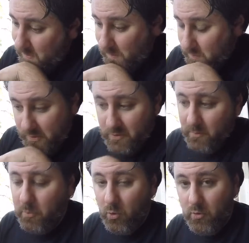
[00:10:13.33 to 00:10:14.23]
when you go to
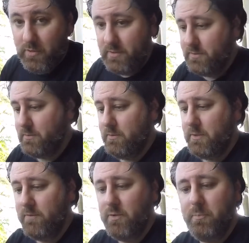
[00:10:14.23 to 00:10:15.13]
pour this,
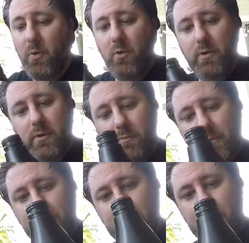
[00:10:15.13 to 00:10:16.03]
if you pour it
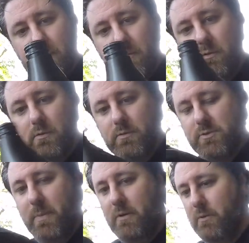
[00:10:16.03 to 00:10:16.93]
with the
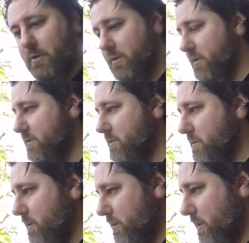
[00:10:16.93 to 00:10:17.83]
spout like this,
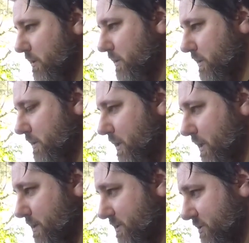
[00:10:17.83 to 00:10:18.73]
it
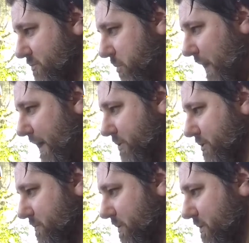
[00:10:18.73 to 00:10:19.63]
doesn't splash
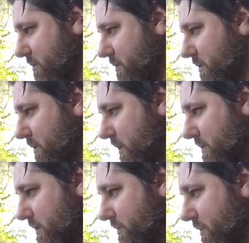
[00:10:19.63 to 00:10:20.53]
as much. It's
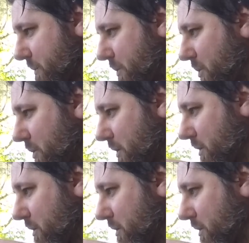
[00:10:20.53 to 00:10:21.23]
easier to pour.